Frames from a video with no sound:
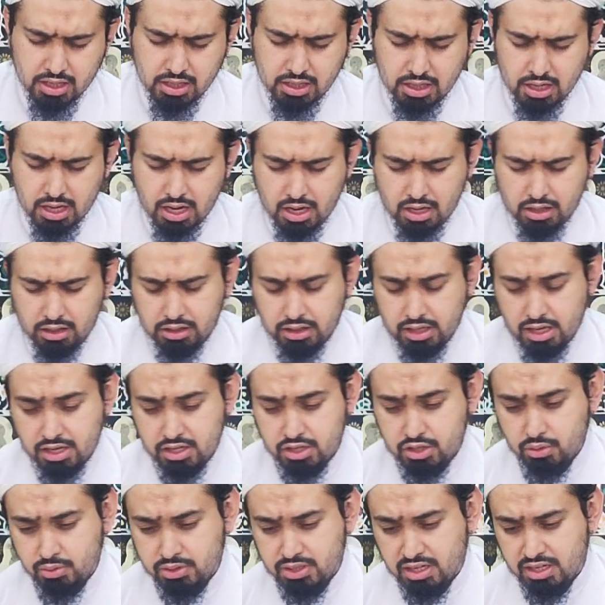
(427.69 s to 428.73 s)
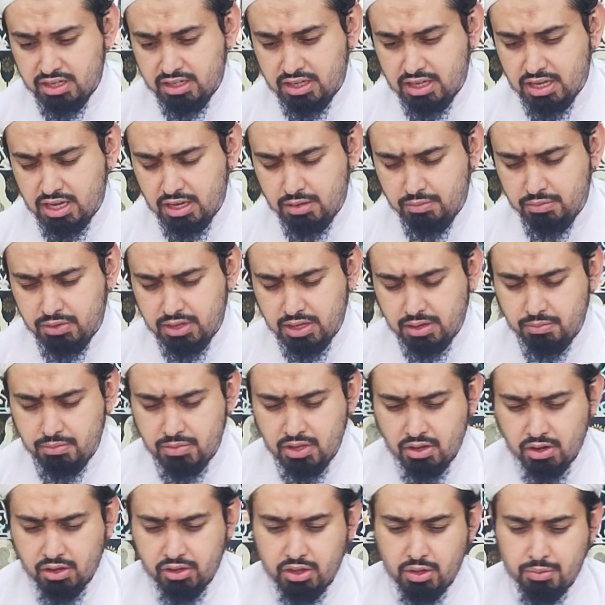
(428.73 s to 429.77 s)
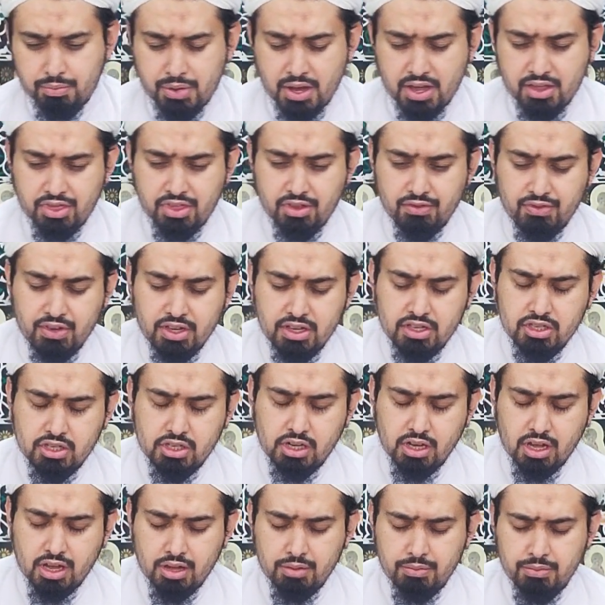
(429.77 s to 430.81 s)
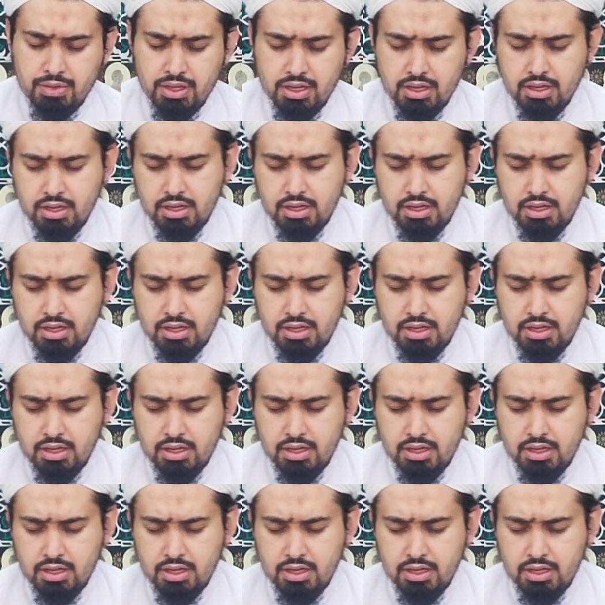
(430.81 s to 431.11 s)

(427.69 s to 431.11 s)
Ya Allah, Zawajal, and keep them on the path of Islam.